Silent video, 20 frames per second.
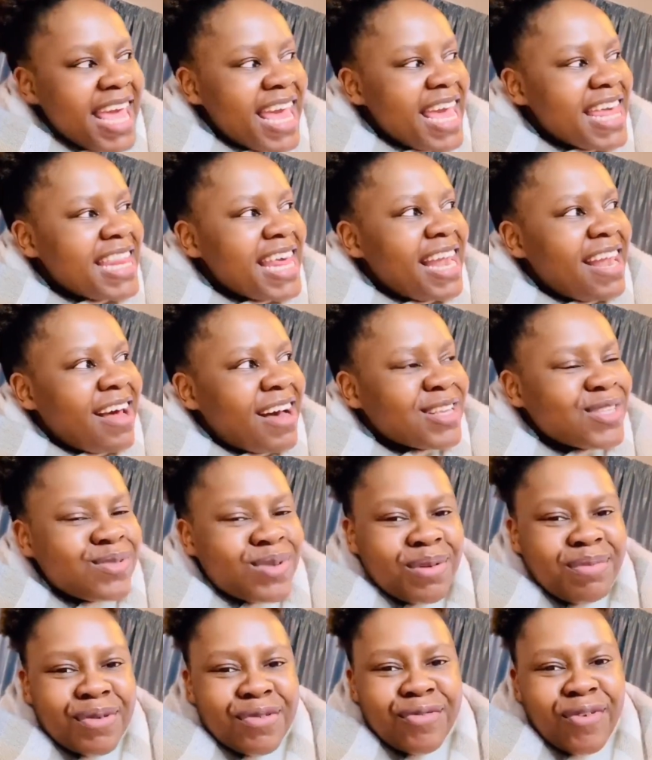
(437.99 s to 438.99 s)
And then last
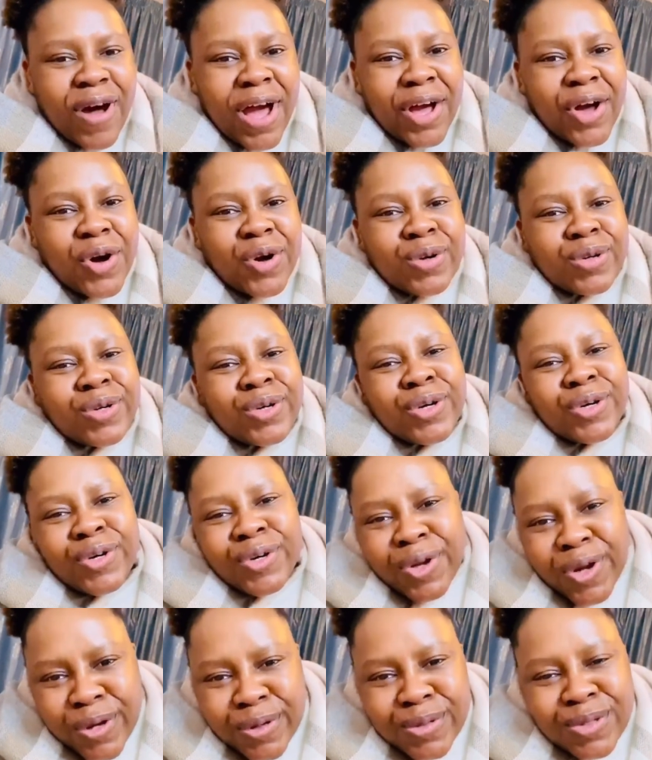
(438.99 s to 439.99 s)
one before I go,
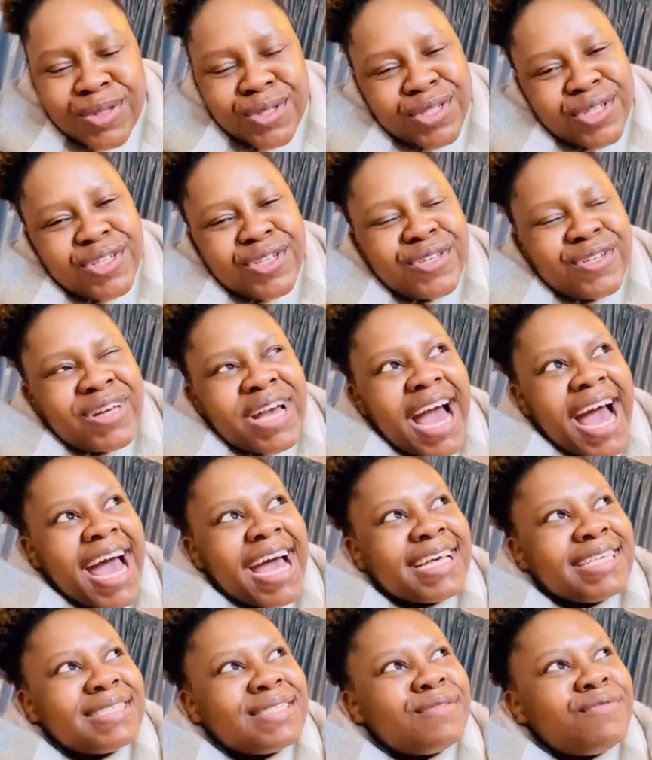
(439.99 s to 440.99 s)
kudos to you
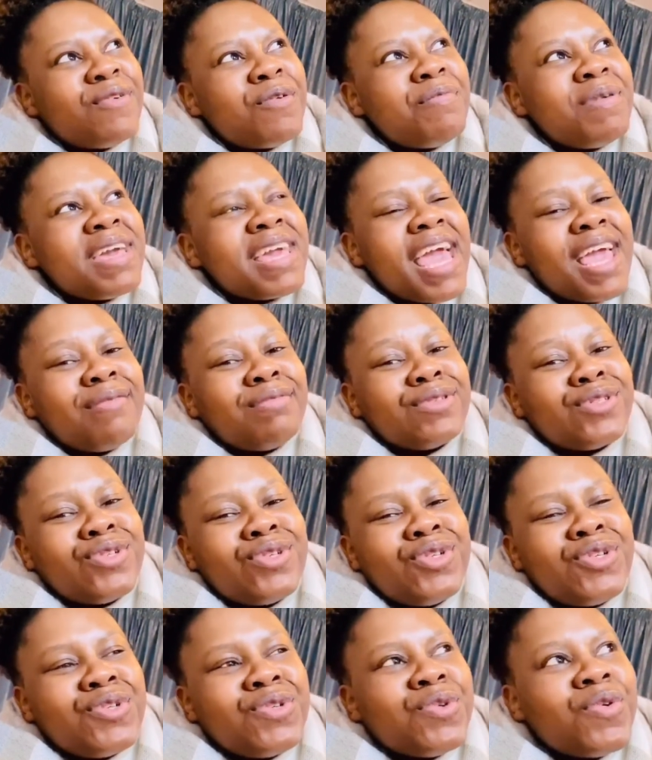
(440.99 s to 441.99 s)
guys for being able to
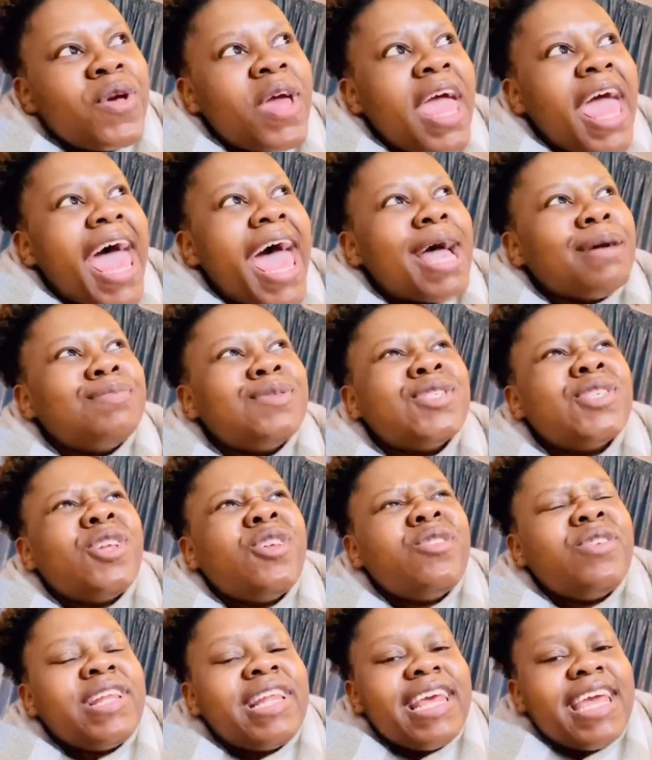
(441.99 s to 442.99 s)
do
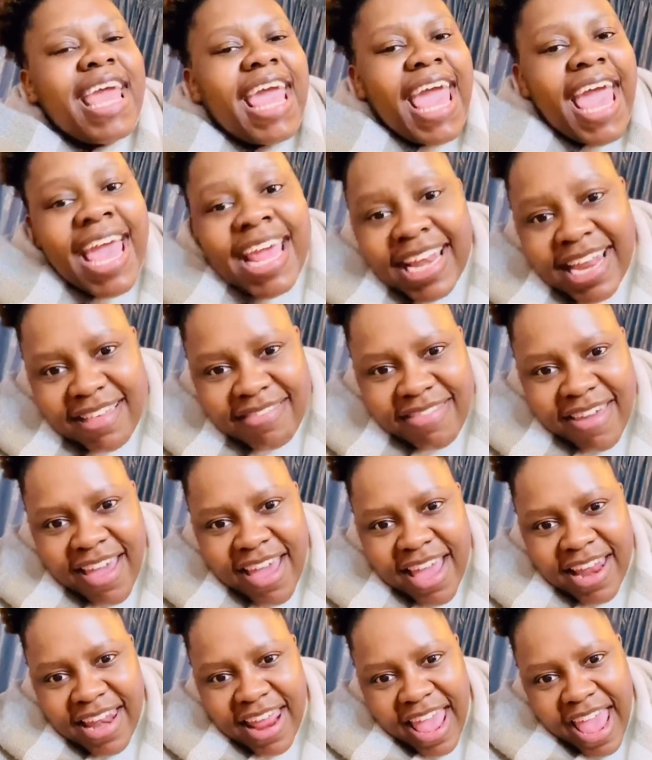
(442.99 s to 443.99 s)
absolutely anything
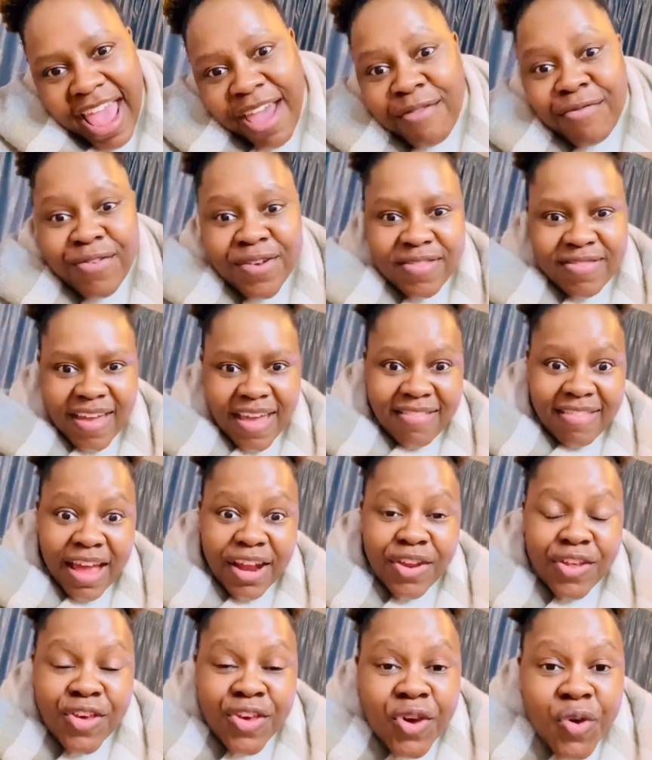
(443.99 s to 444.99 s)
and everything
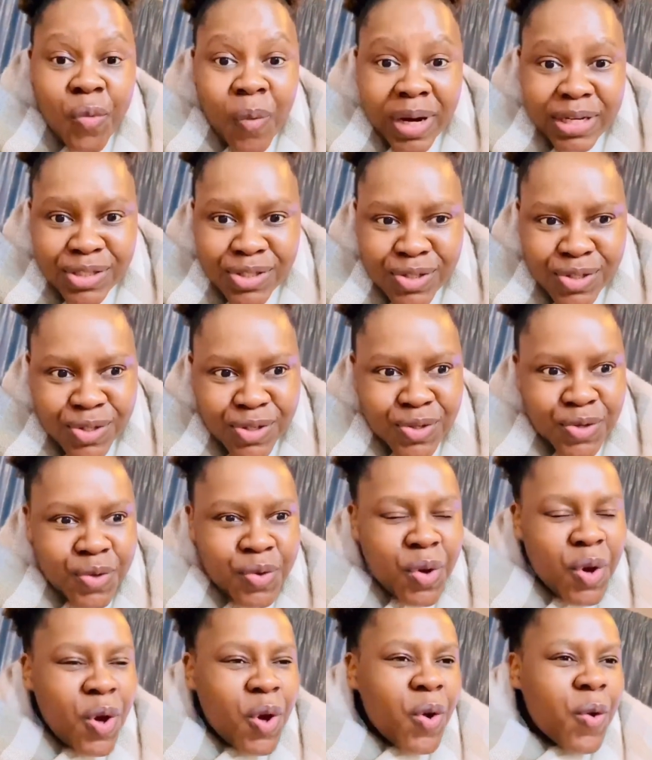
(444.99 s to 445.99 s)
that you want to do
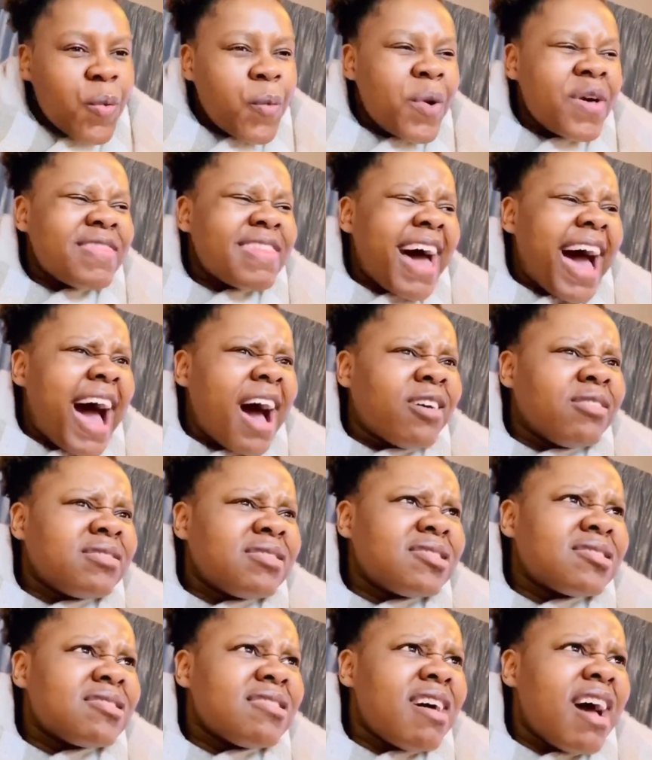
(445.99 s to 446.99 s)

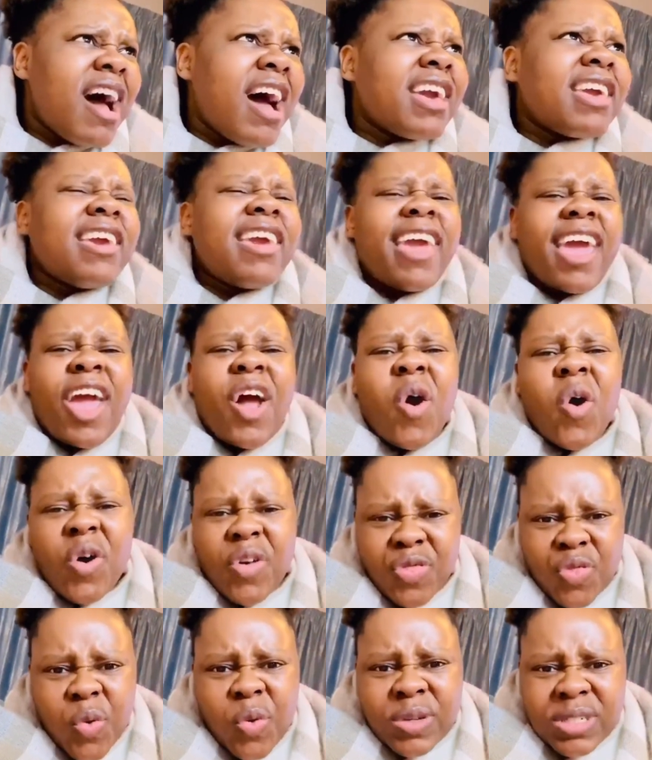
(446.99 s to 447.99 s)
without a care or
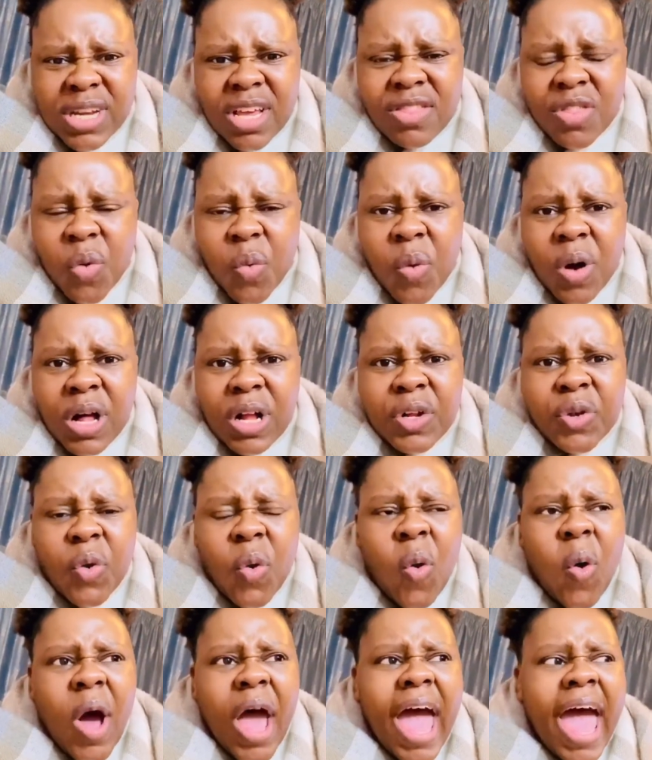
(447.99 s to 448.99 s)
thought in the
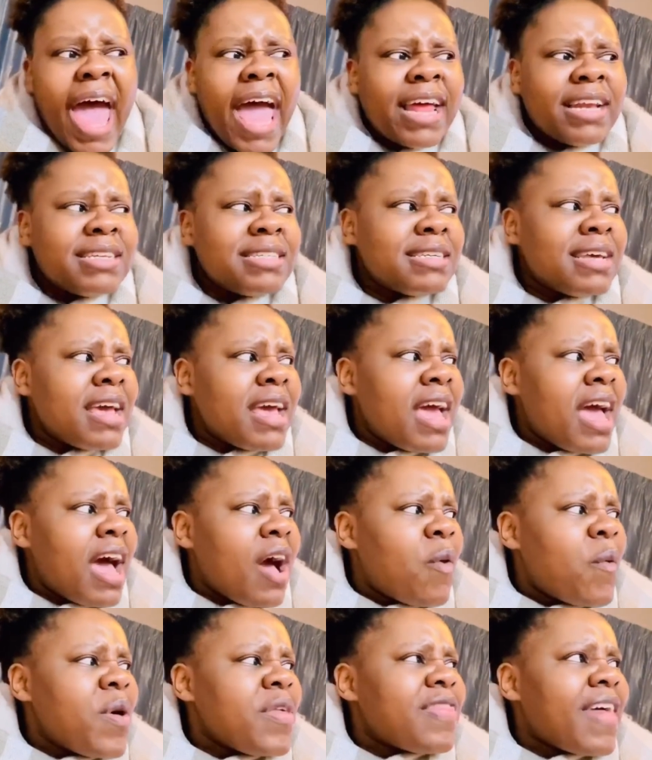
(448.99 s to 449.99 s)
world and
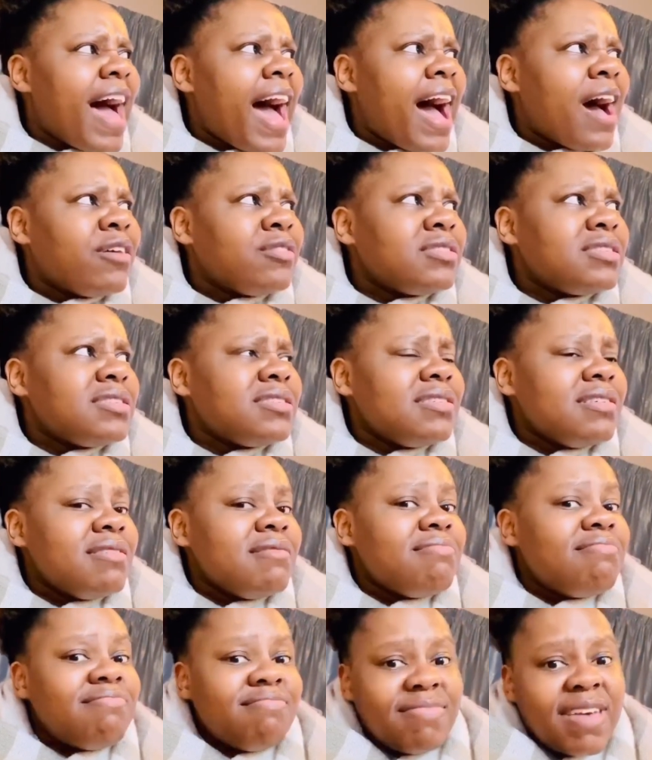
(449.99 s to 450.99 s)
without
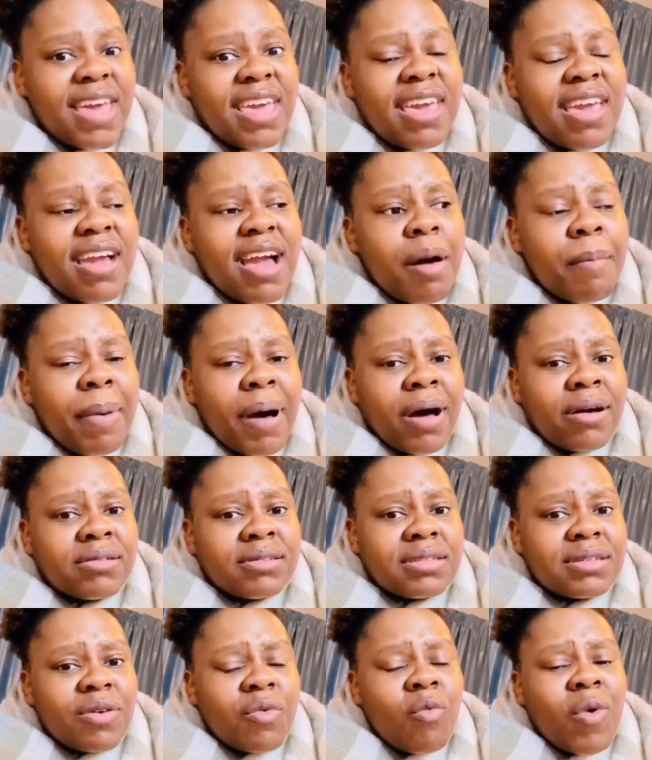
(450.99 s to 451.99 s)
thinking
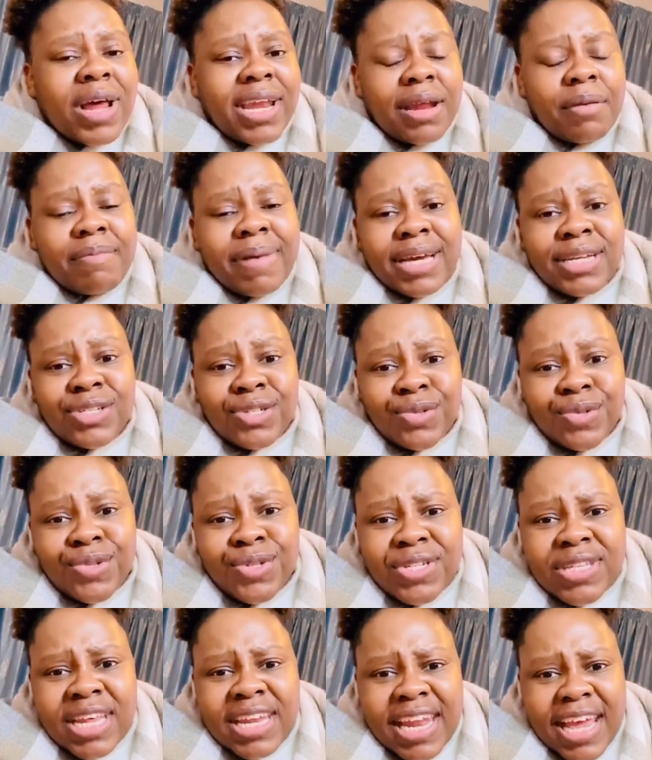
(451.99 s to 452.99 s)
about what it might do
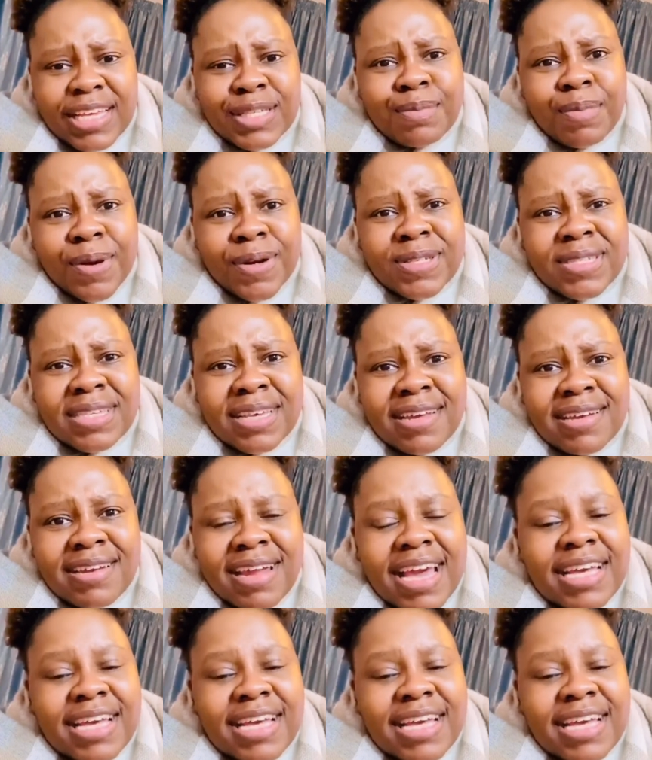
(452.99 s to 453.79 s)
to the next person.